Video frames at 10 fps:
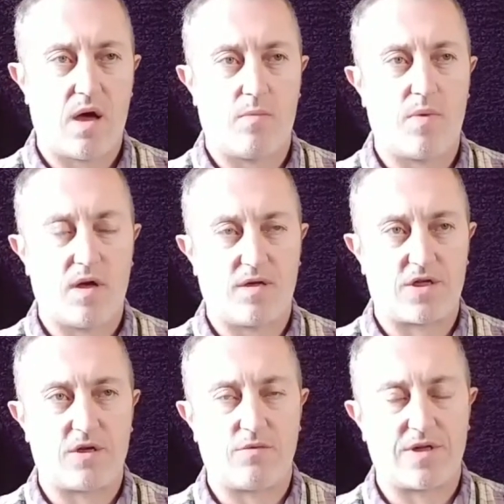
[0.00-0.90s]
it
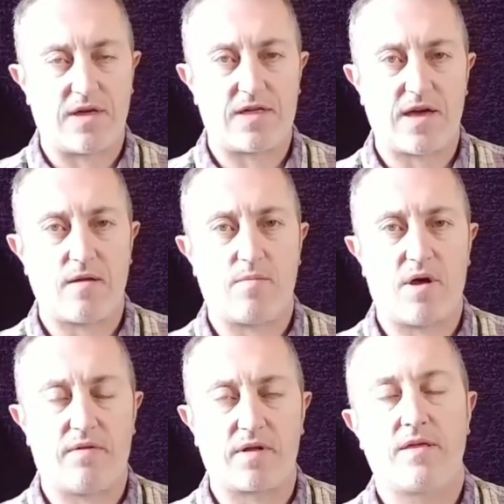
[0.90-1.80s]
suits this scent
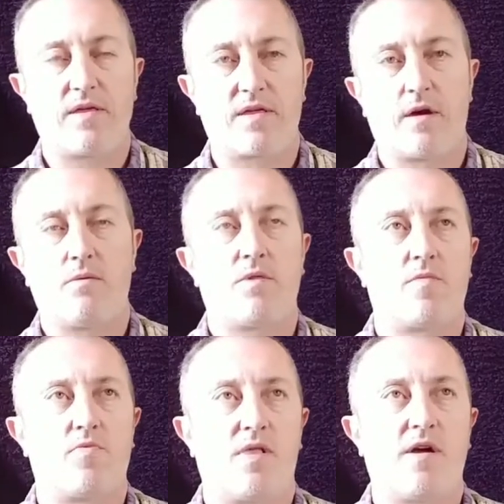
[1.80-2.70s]
perfectly. So
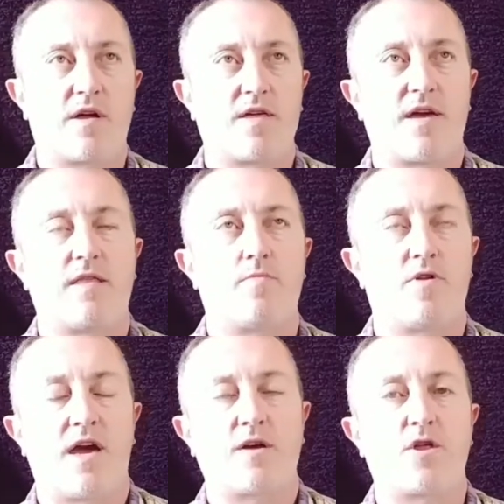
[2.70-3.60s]
like I said, the
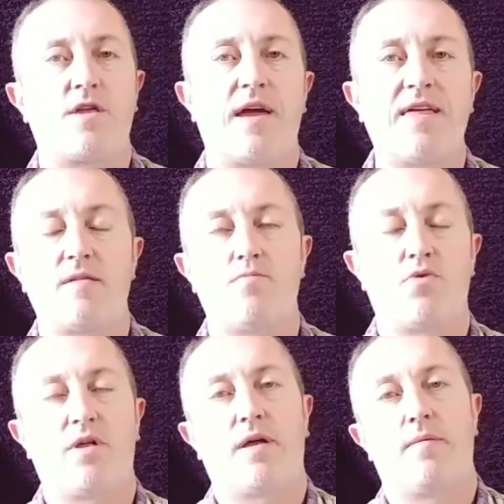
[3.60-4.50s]
projection isn't
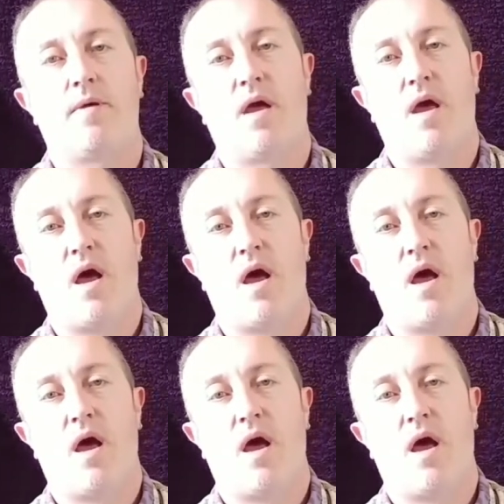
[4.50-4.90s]
brilliant.